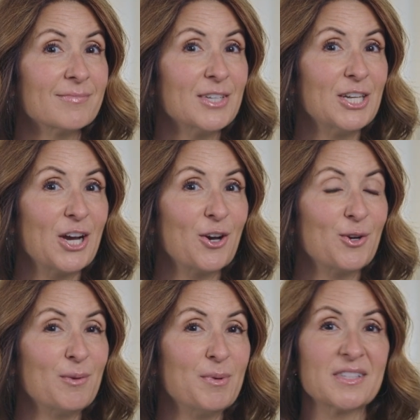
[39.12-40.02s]
You
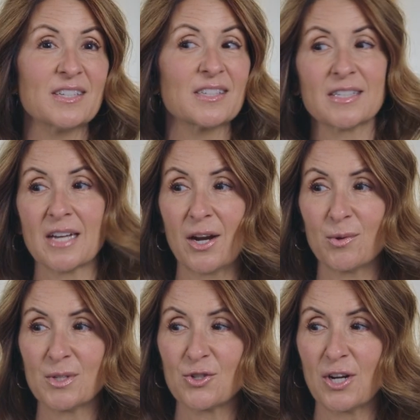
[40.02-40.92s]
know, the business attire
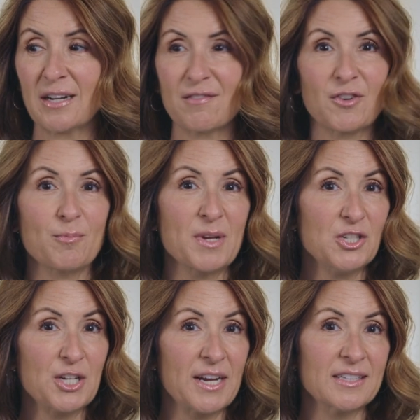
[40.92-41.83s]
was traded for the
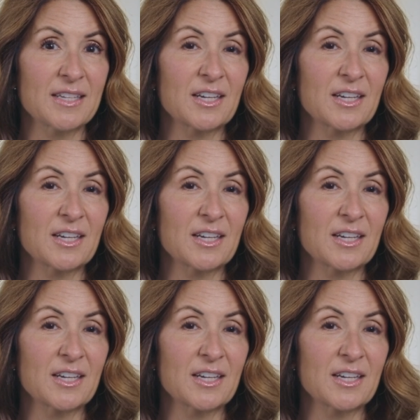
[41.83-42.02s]
PJs.